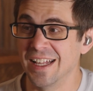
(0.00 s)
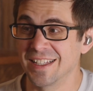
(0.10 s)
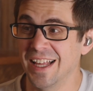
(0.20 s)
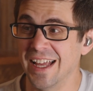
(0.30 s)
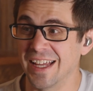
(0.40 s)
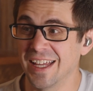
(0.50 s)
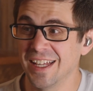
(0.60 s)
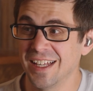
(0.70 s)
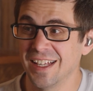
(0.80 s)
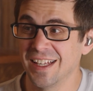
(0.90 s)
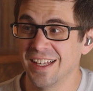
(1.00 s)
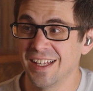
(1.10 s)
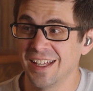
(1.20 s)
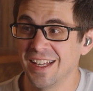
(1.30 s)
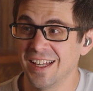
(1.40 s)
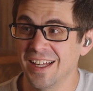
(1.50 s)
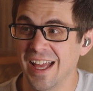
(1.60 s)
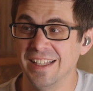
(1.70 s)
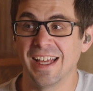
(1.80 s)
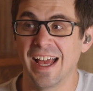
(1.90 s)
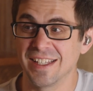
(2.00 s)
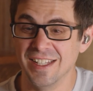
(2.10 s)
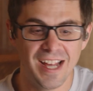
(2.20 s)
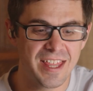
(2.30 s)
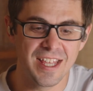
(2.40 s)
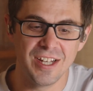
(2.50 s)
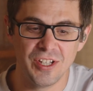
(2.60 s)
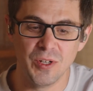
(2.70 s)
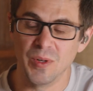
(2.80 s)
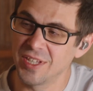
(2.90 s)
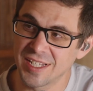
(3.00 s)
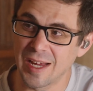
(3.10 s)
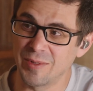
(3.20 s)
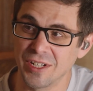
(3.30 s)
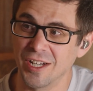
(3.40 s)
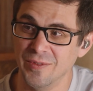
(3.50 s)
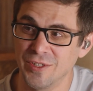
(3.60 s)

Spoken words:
That's like, it has nothing to do with accepted